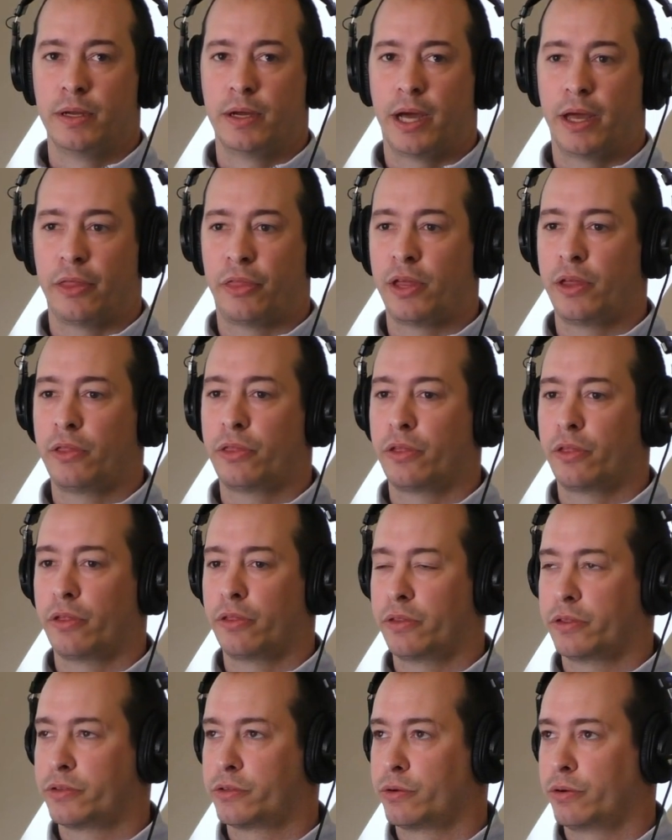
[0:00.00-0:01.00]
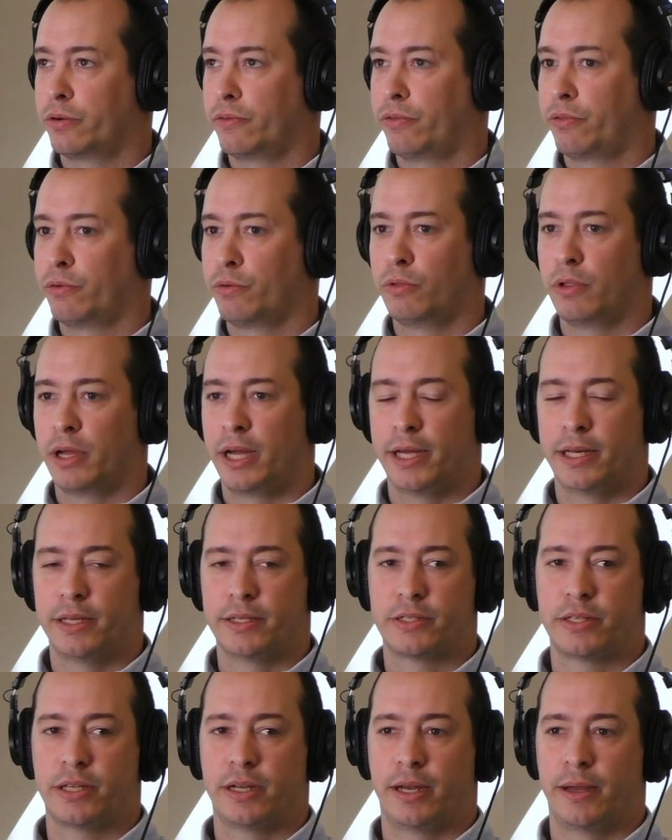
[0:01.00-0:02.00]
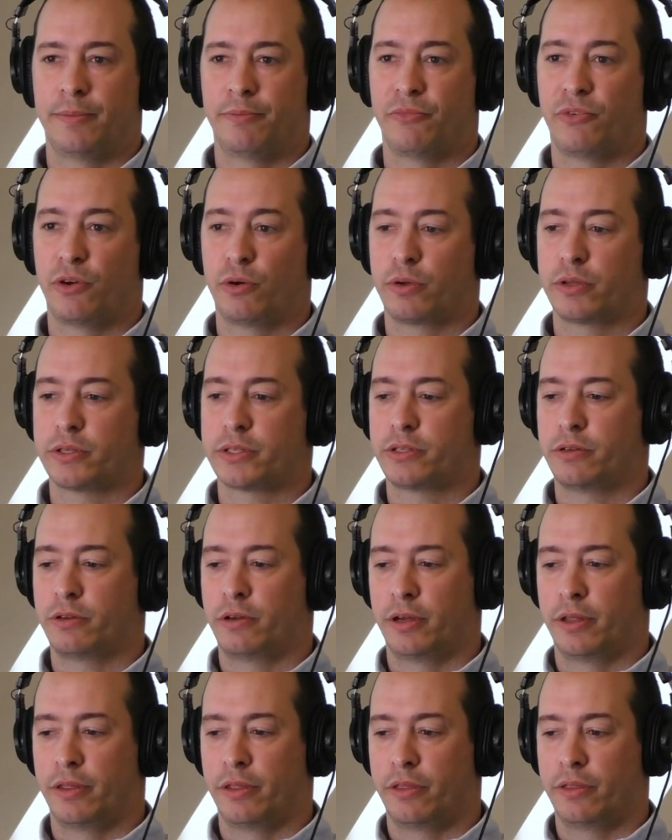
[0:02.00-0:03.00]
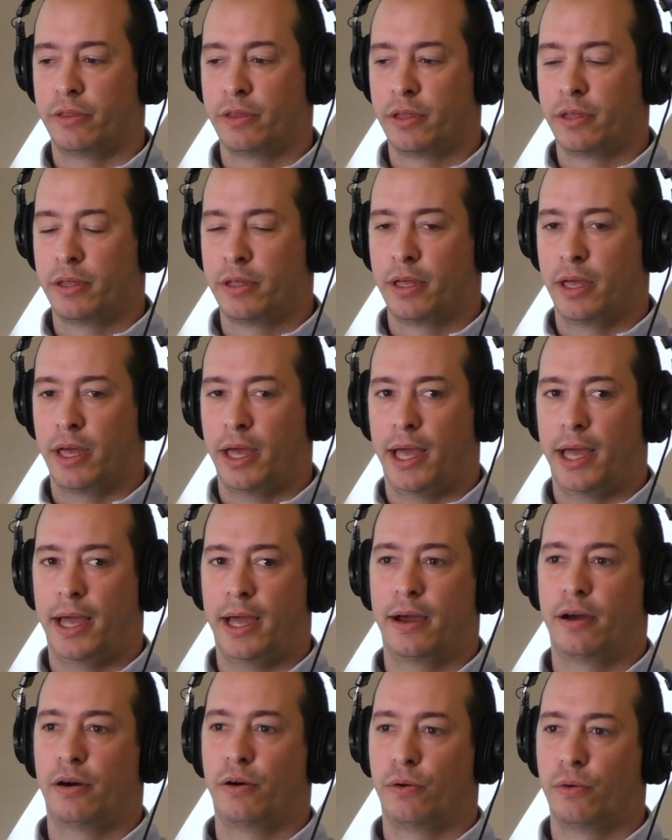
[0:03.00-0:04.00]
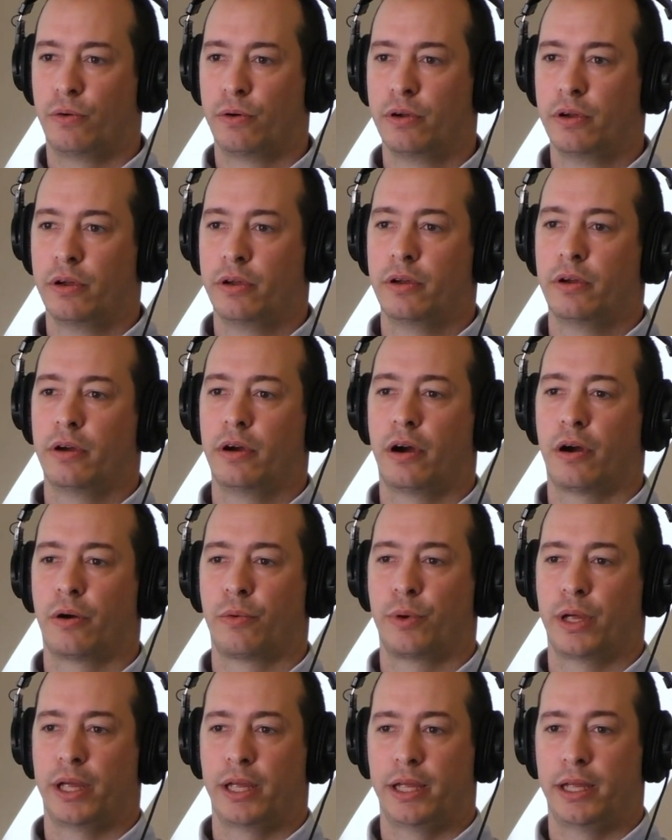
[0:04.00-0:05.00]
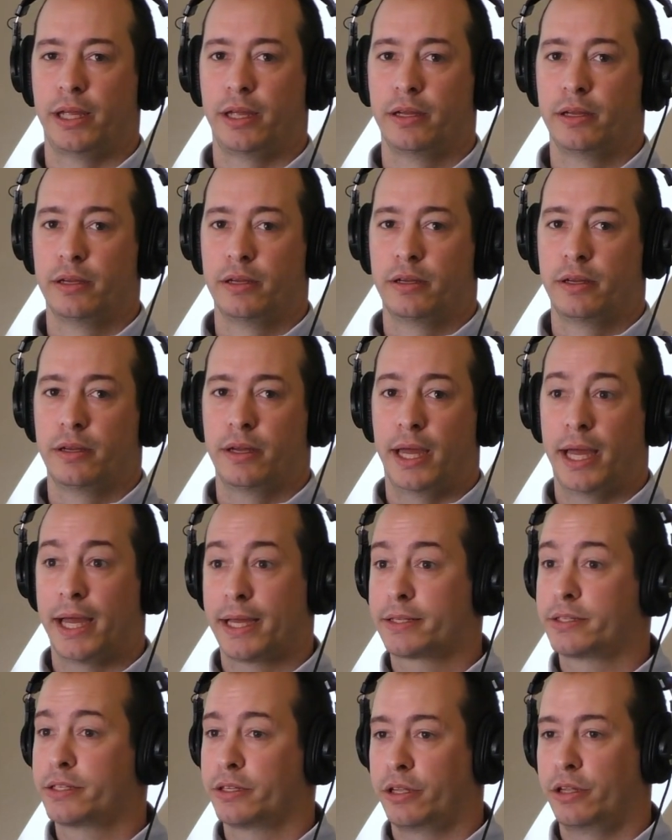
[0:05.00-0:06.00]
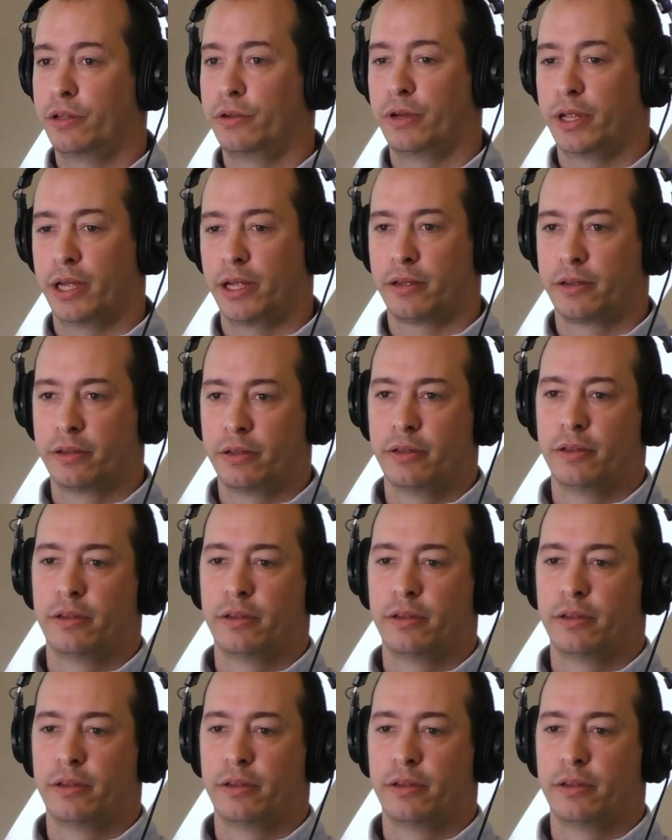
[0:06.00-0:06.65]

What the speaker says: I think the sort of through line is that I'm focused on how are we executing